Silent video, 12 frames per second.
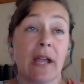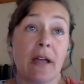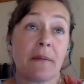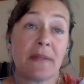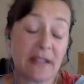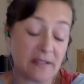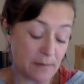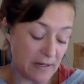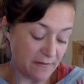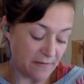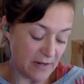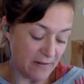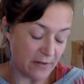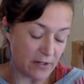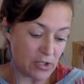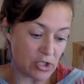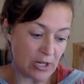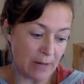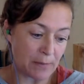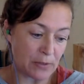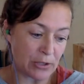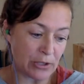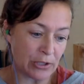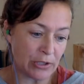yeah i mean that's my favorite
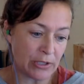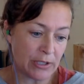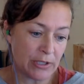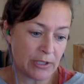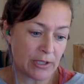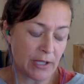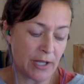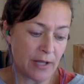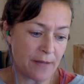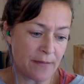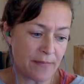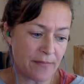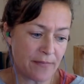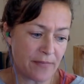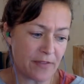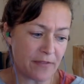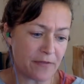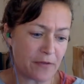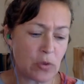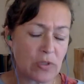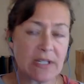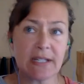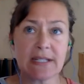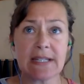chapter um, the
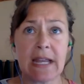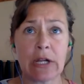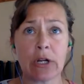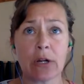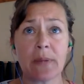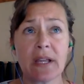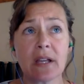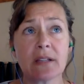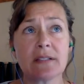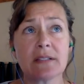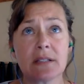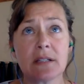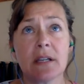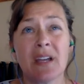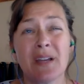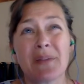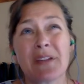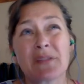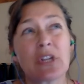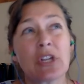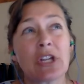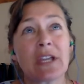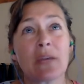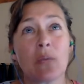food container because because when
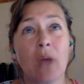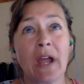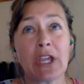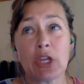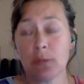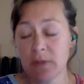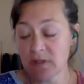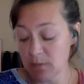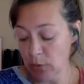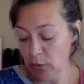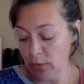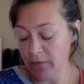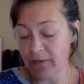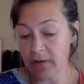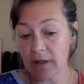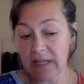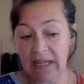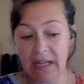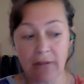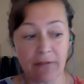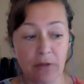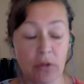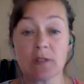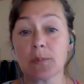you look at why humans move, getting
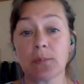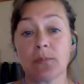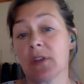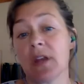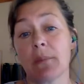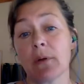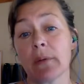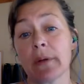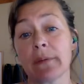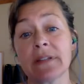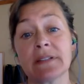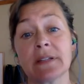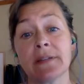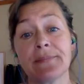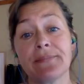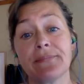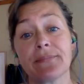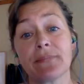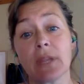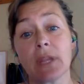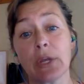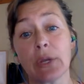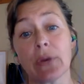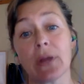food is the number one reason.
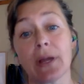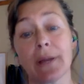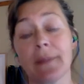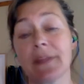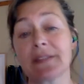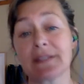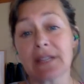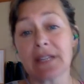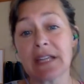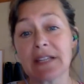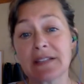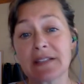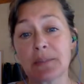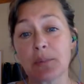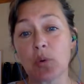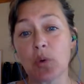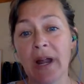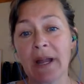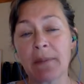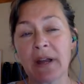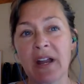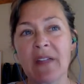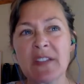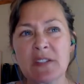You know, um, it's it's the
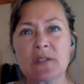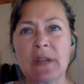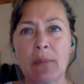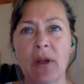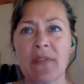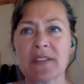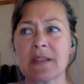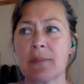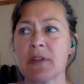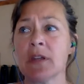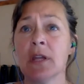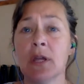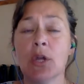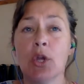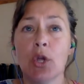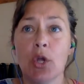primary, and this was I brought this up in